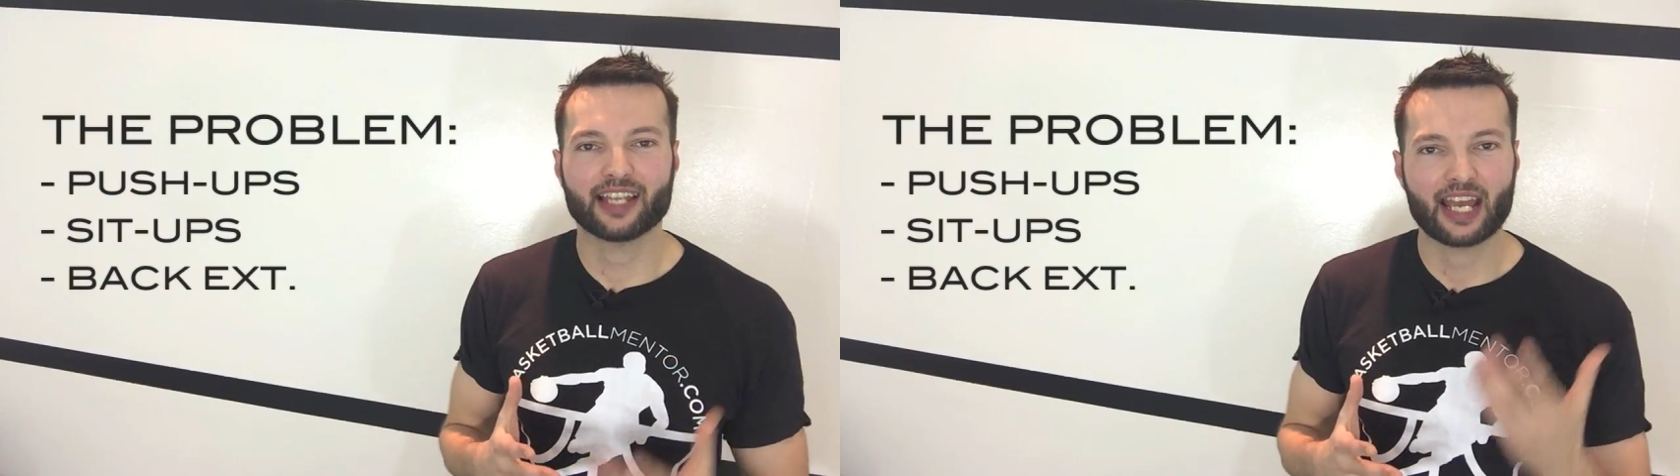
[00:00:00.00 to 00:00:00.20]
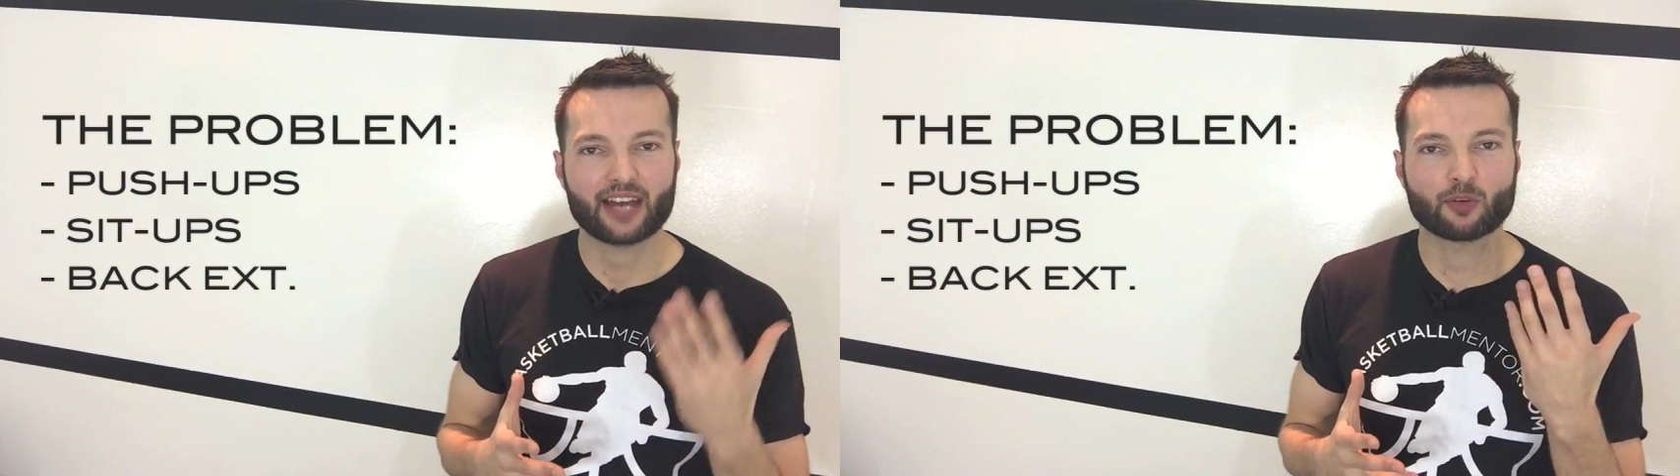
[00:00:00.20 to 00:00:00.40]

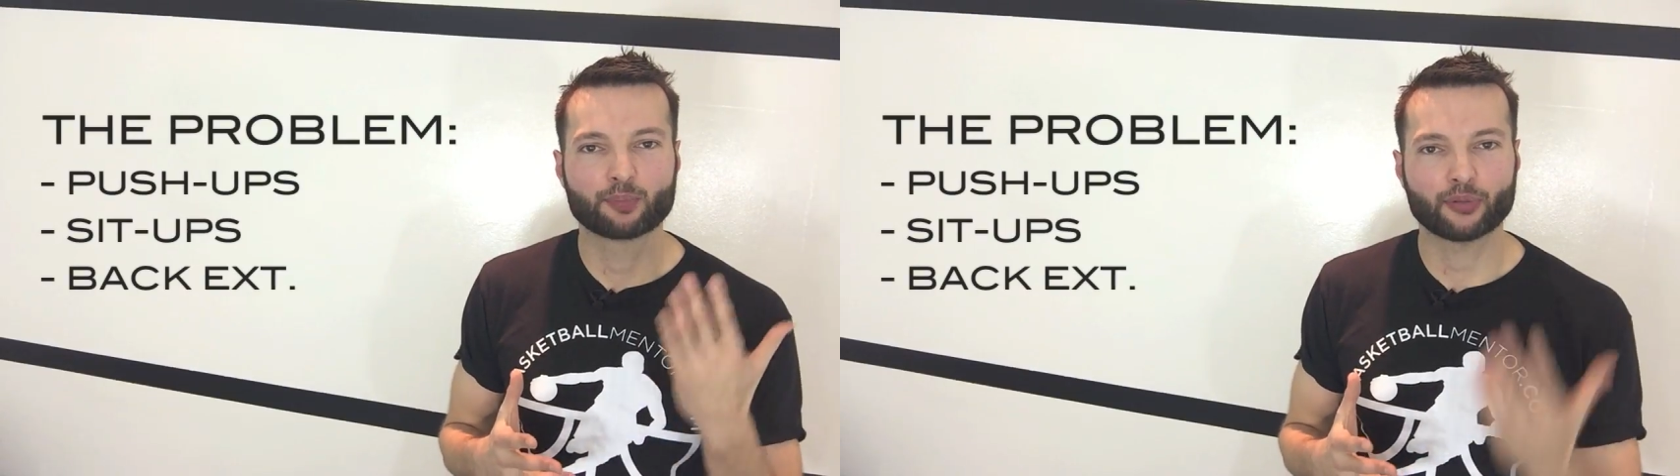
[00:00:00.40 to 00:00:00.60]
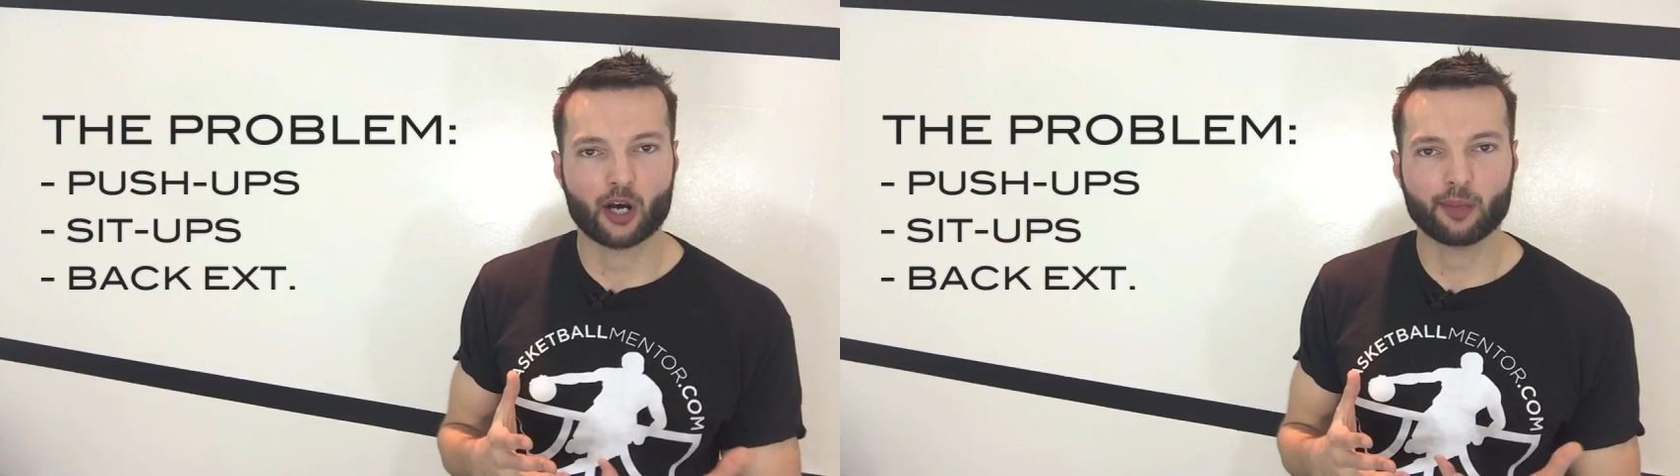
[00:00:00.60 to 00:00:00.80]
that I have a
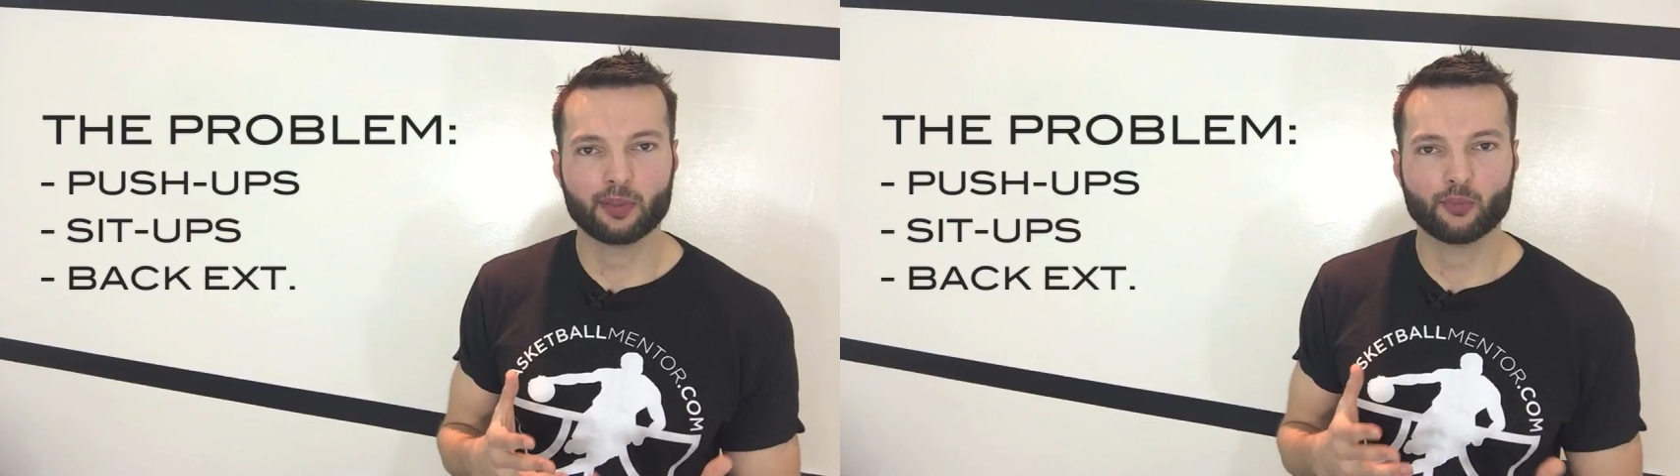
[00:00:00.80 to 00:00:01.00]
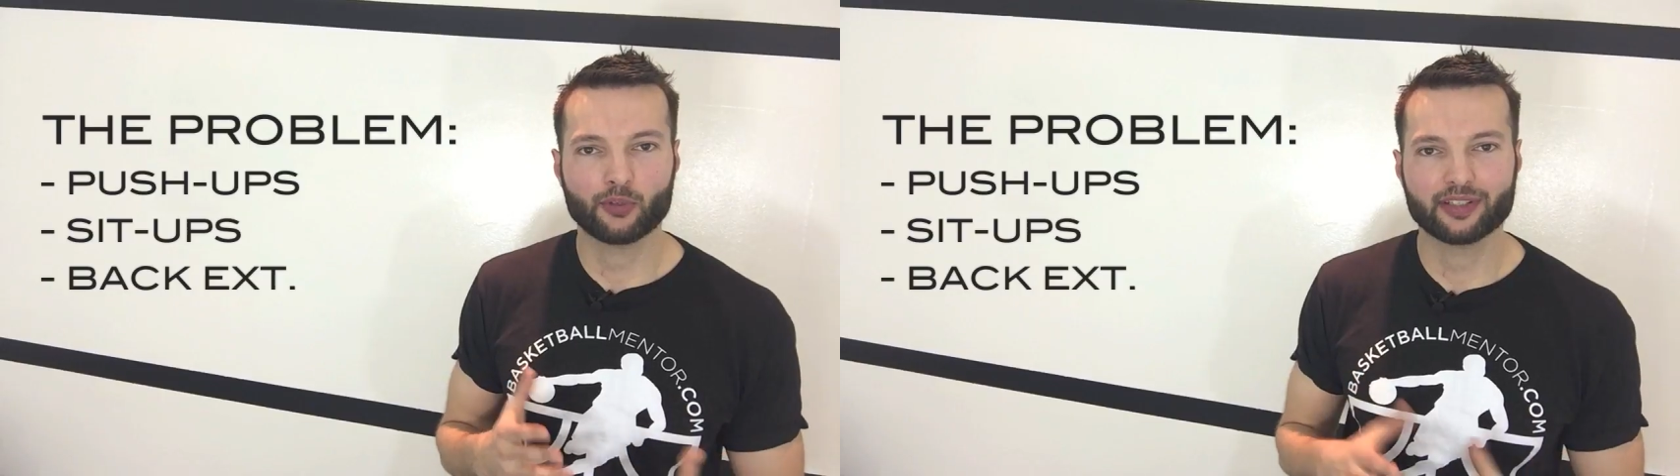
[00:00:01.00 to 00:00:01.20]

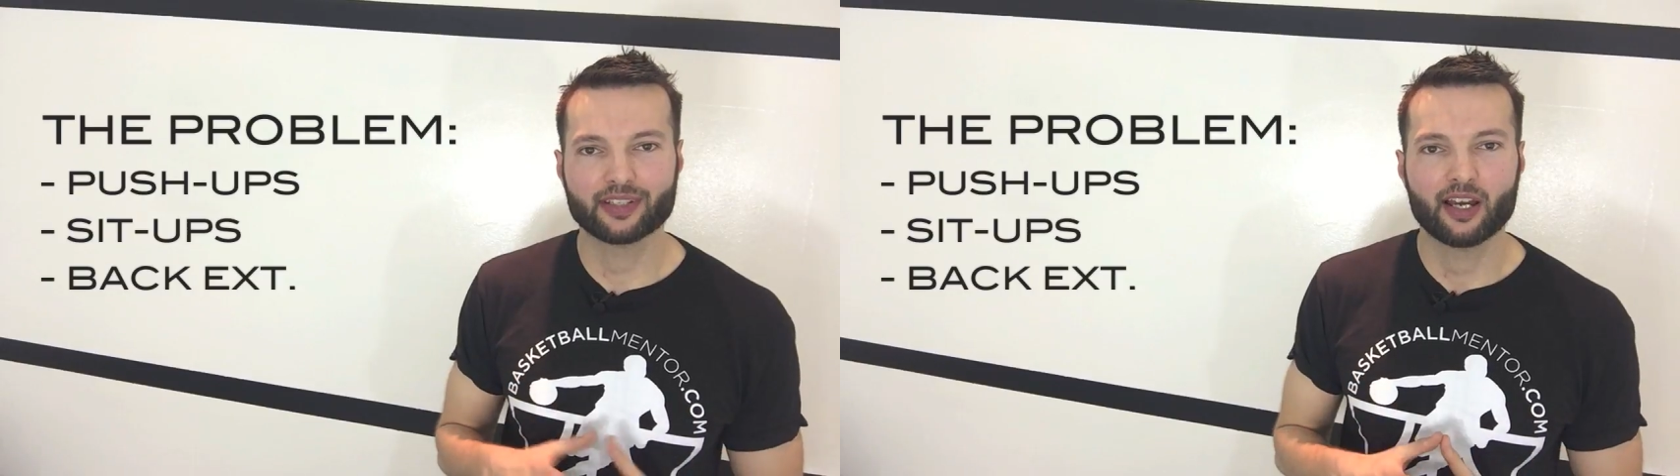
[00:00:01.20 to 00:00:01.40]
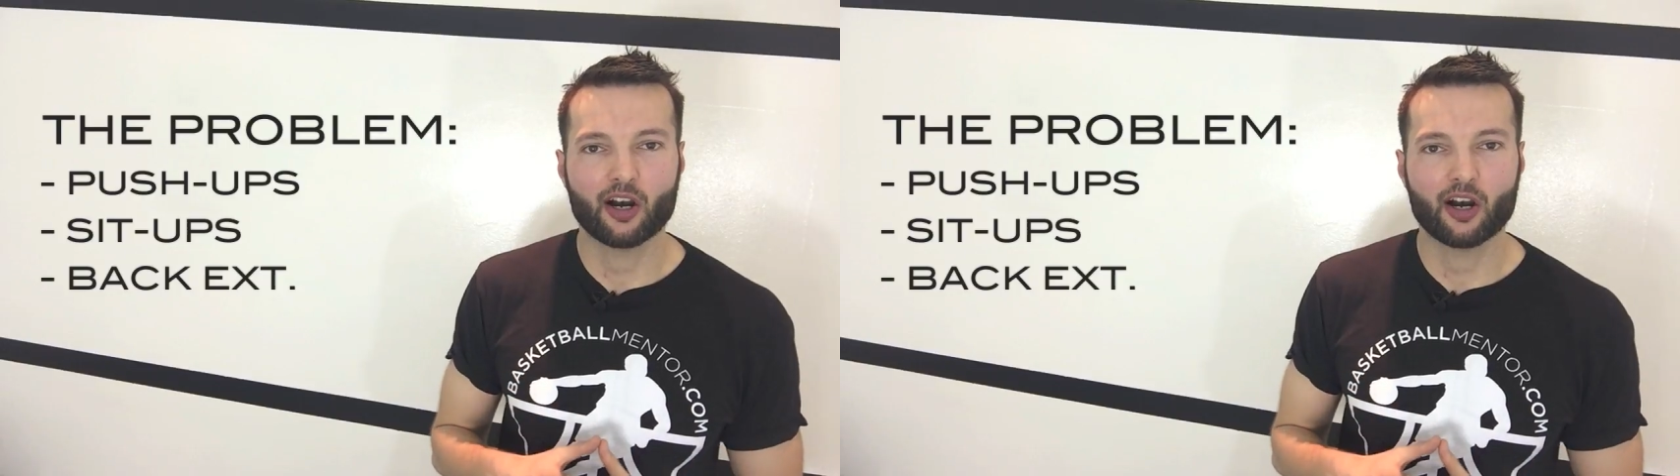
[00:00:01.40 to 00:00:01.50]
problem with